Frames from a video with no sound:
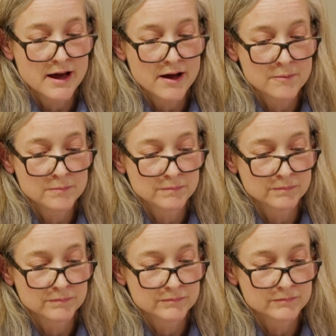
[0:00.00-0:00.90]

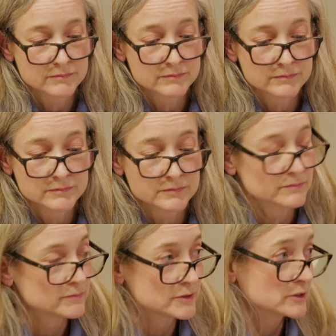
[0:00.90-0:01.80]

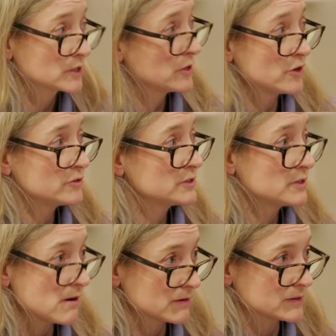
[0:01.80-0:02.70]
to connote
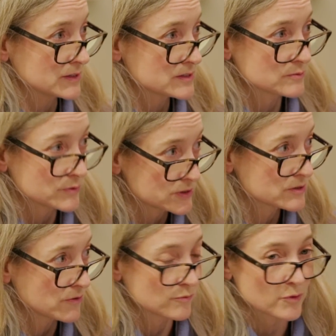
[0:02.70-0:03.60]
darkness, which
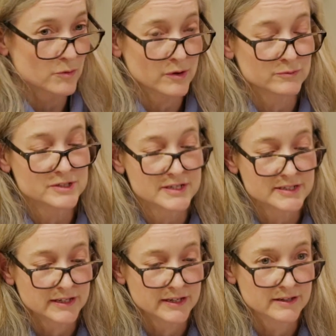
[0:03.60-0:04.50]
is often what one was
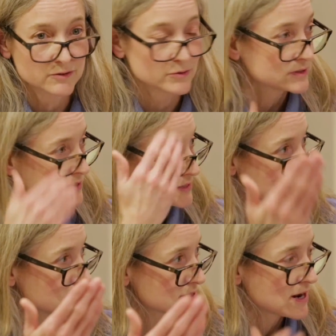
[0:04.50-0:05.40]
sitting in order to
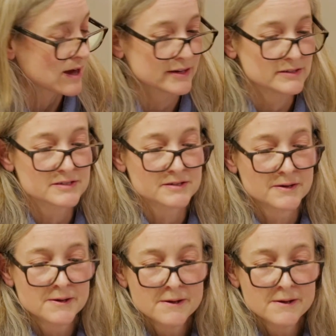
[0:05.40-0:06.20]
see the slides.